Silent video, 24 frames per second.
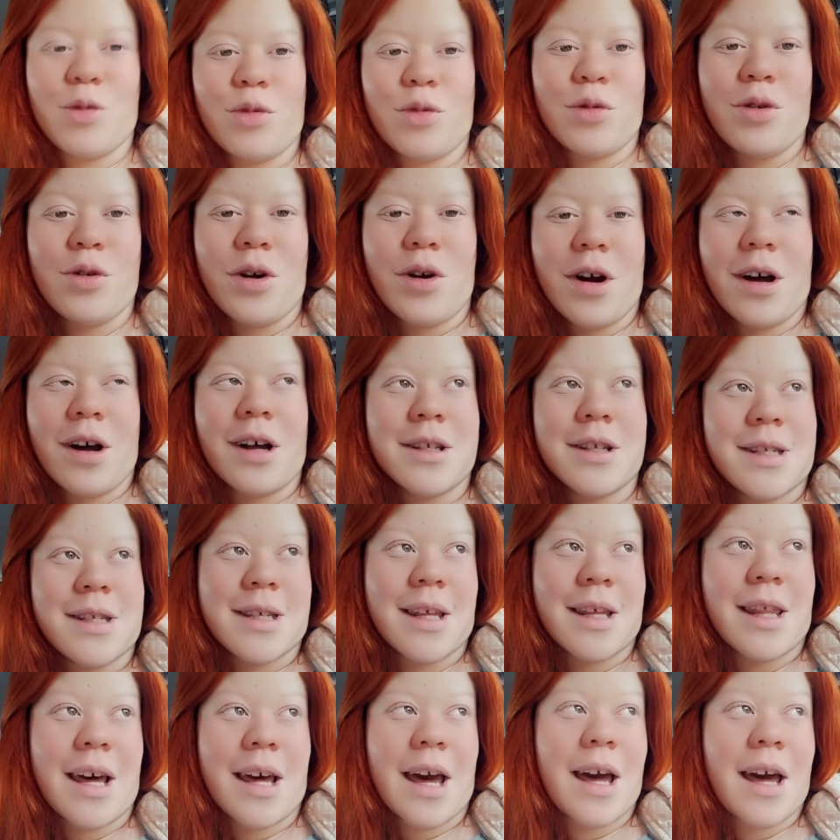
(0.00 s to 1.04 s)
not answer
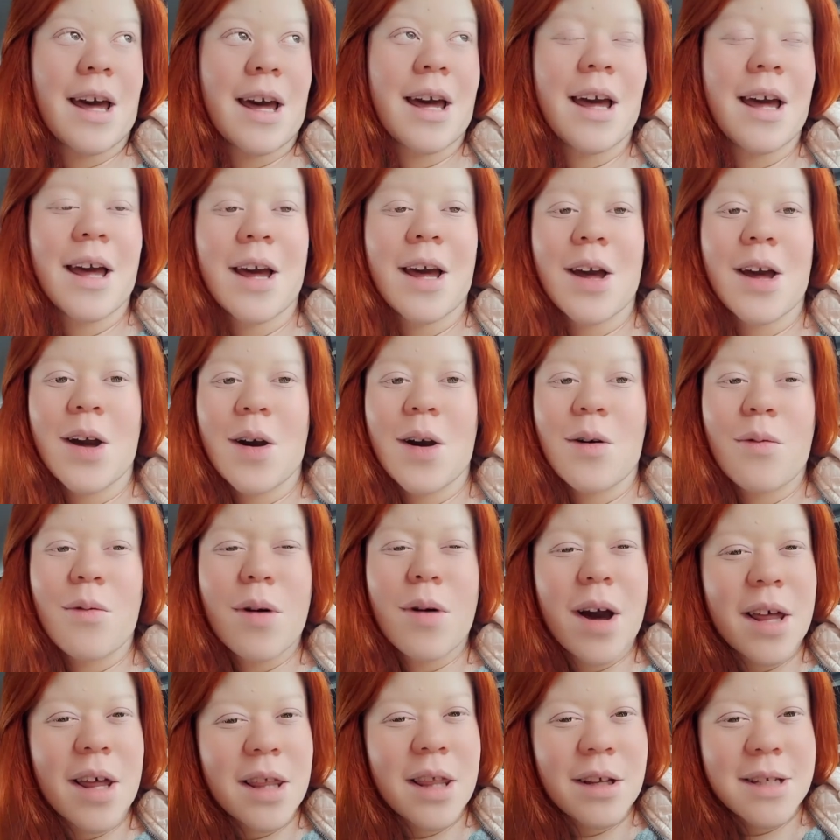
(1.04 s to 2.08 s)
that. What
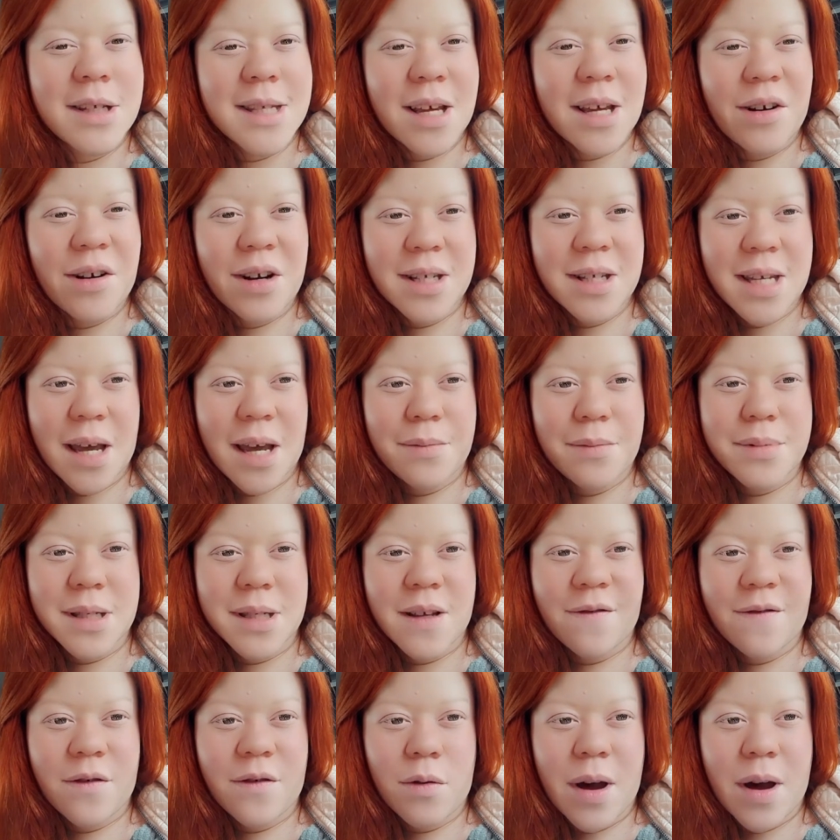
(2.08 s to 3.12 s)
other stereotype is it
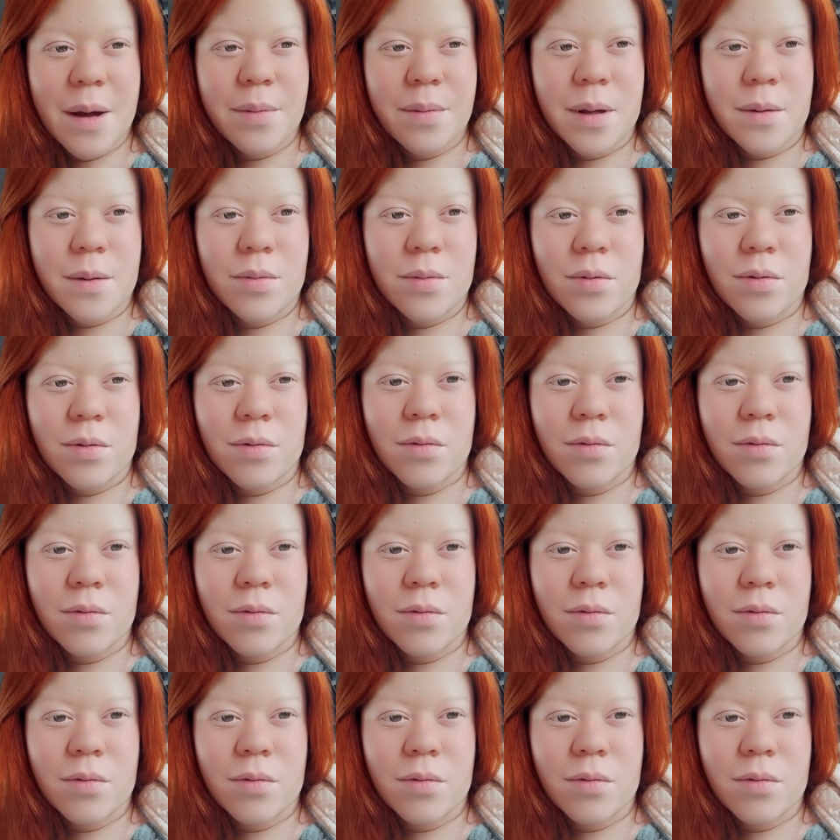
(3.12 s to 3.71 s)
for white people?